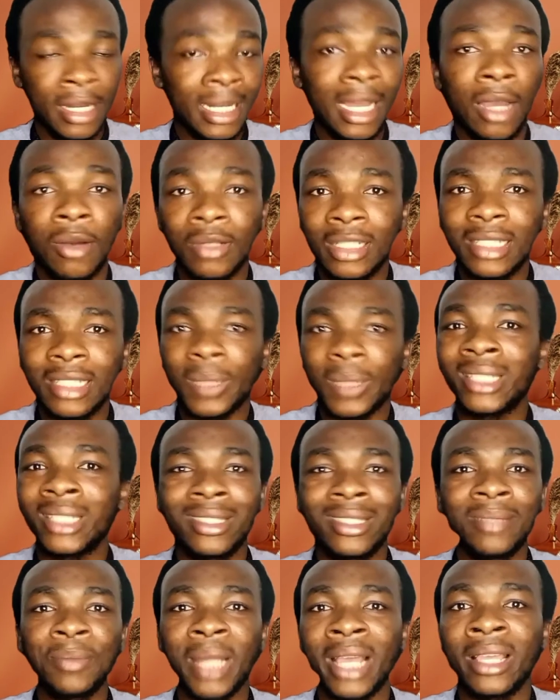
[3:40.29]
Now this might
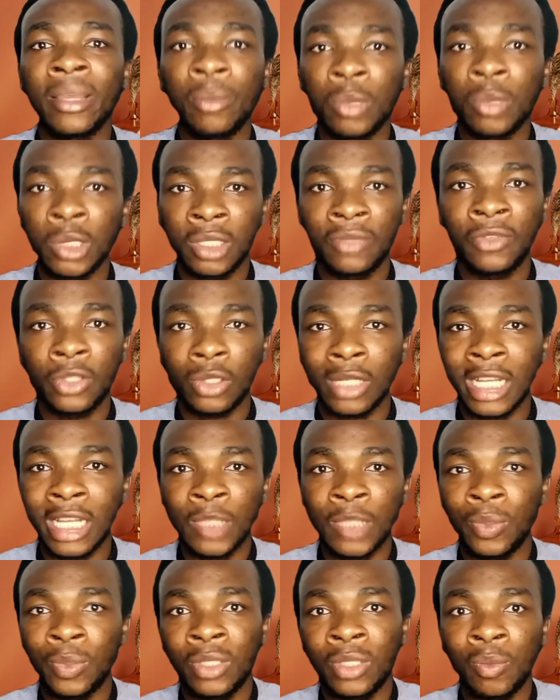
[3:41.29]
seem like a motivational
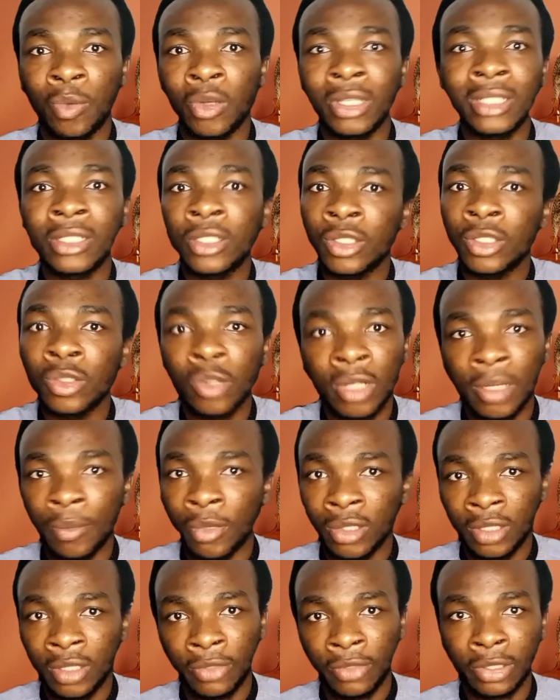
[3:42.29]
speech, but it is not a
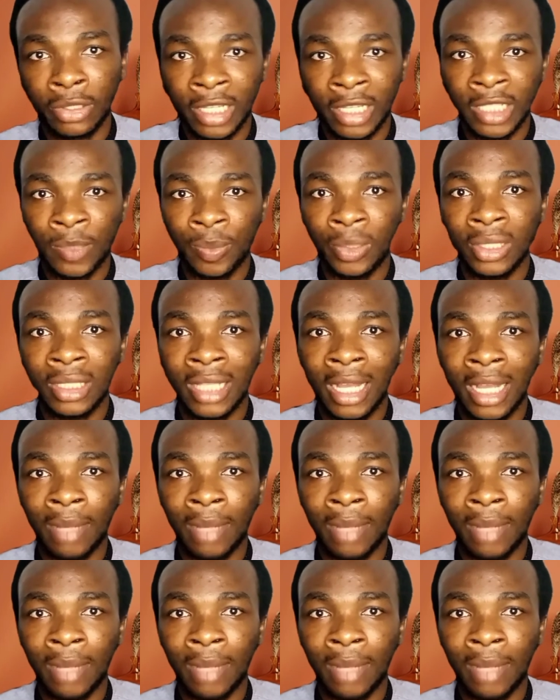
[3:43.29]
motivational speech.